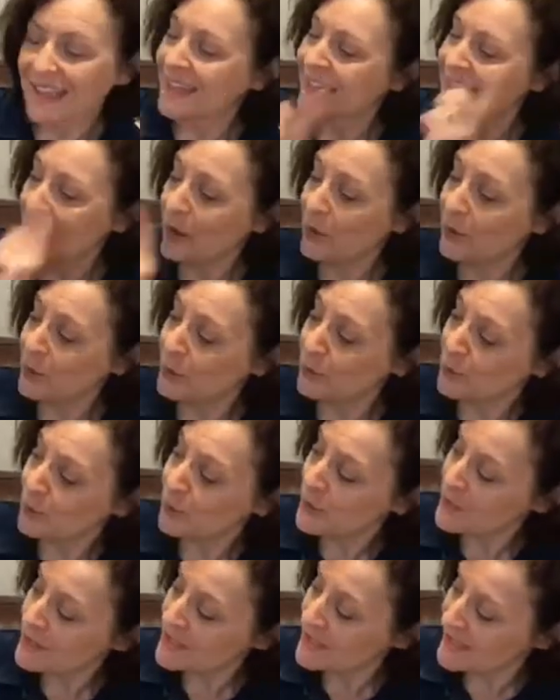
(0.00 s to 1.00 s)
Now you'll
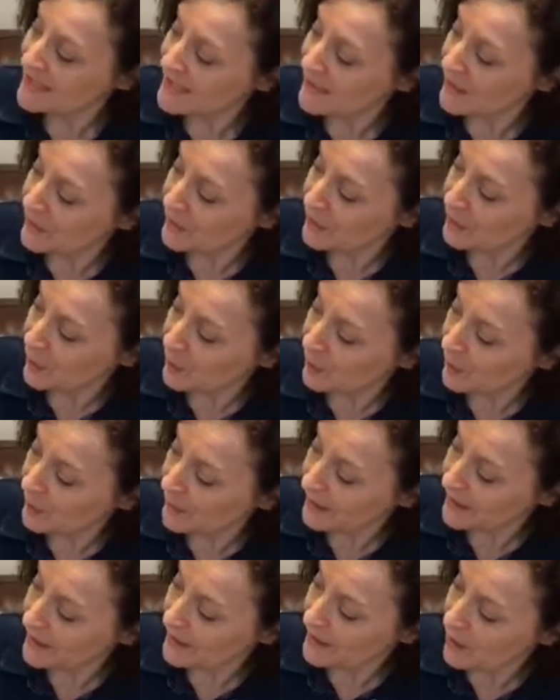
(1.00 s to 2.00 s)
notice that the qu
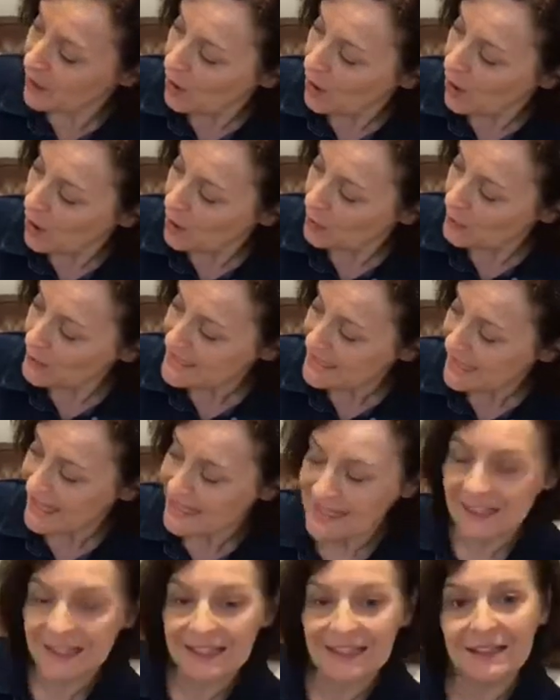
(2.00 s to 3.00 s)
always has a
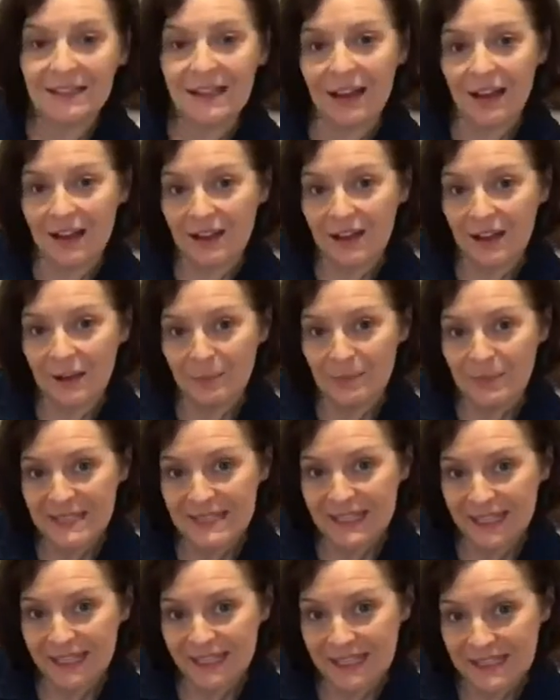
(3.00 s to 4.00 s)
little ah
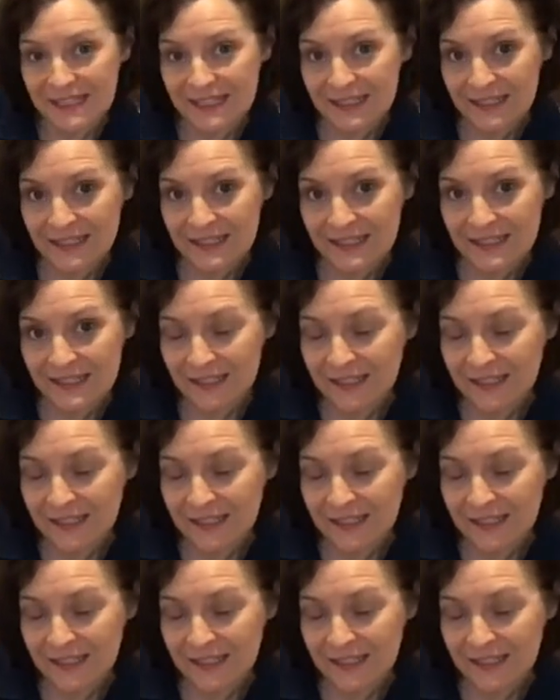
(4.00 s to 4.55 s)
beside it.